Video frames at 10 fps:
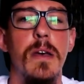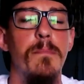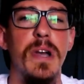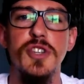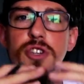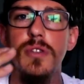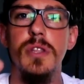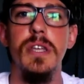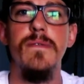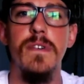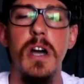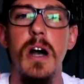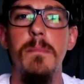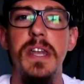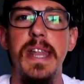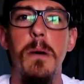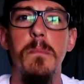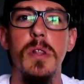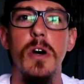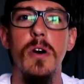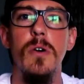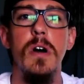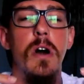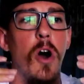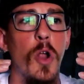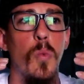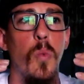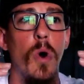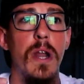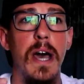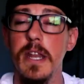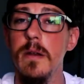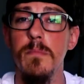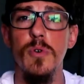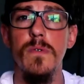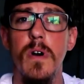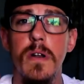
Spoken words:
Make sure you leave a comment down below on what I can improve